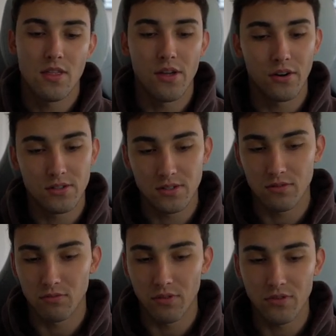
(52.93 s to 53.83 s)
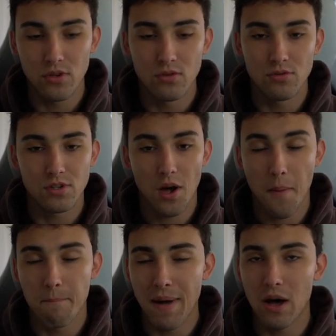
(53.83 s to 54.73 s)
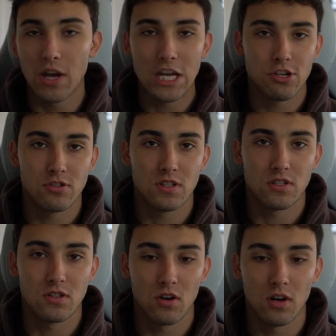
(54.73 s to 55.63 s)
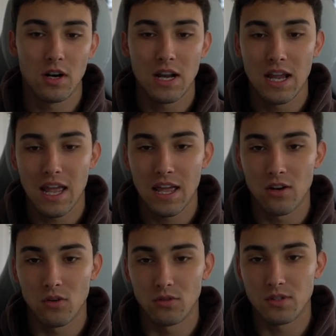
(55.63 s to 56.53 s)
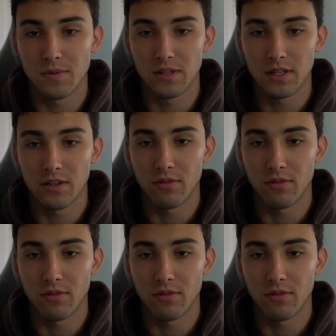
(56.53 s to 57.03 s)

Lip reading: There's reviews about Agency Start, and ultimately,